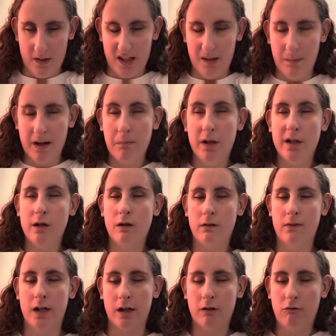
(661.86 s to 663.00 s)
on the main menu
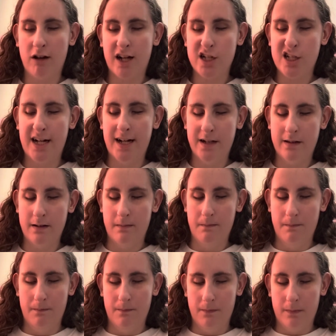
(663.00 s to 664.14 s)
of the quick chat,
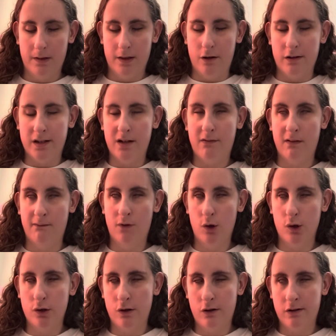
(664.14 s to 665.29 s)
there's different
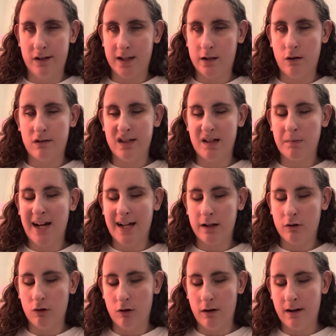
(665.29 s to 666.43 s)
folders, like there's
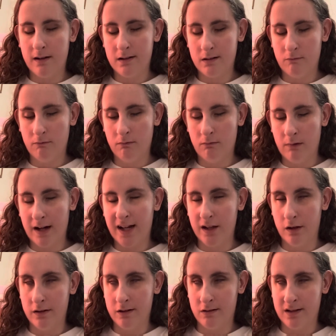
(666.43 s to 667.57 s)
subcategories. I could
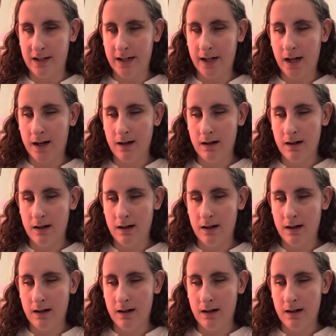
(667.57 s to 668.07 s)
also say